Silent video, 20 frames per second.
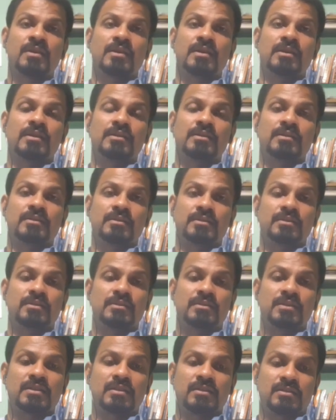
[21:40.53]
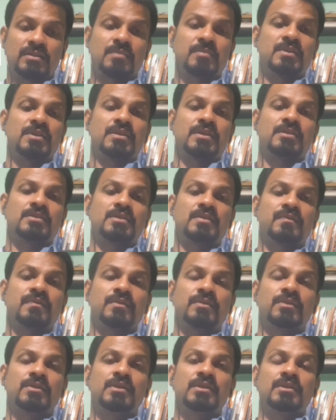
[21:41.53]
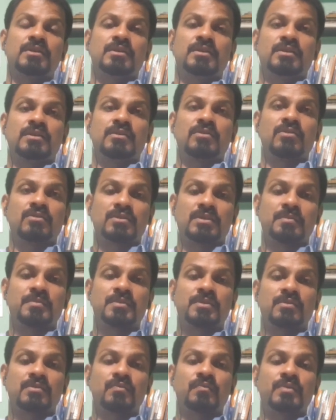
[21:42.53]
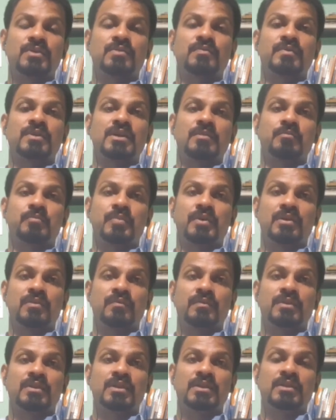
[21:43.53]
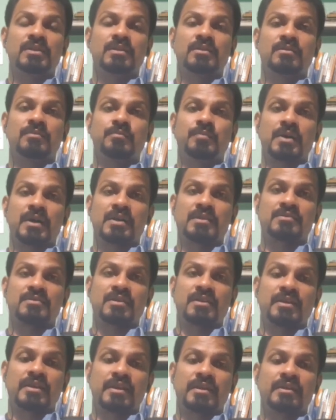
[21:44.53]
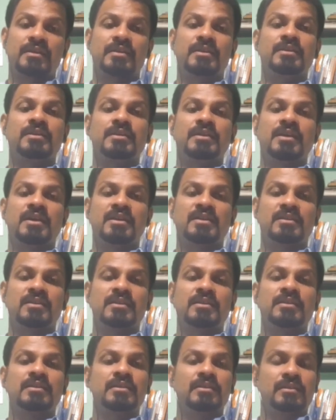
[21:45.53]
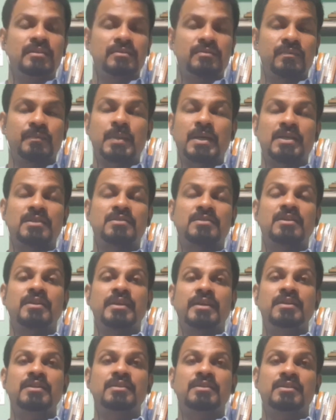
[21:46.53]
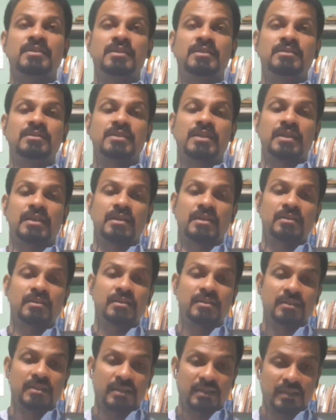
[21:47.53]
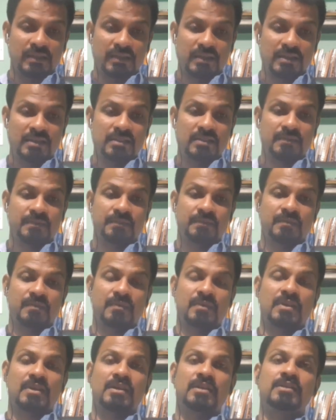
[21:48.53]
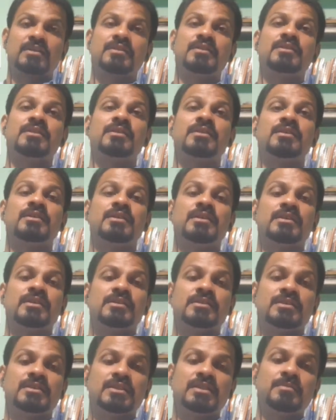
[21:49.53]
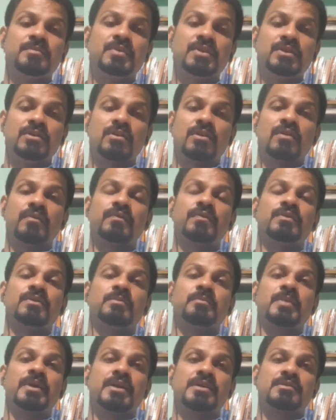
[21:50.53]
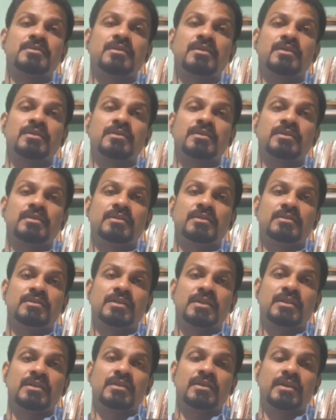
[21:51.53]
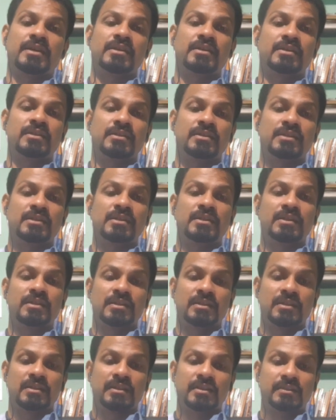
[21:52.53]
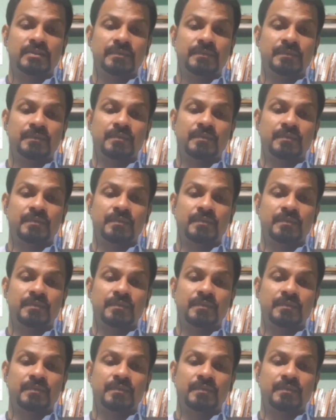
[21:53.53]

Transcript: and some other kinds of concepts which we compare with the Pakistan and India, Pakistan and China countries, and the GDP of Pakistan, China and India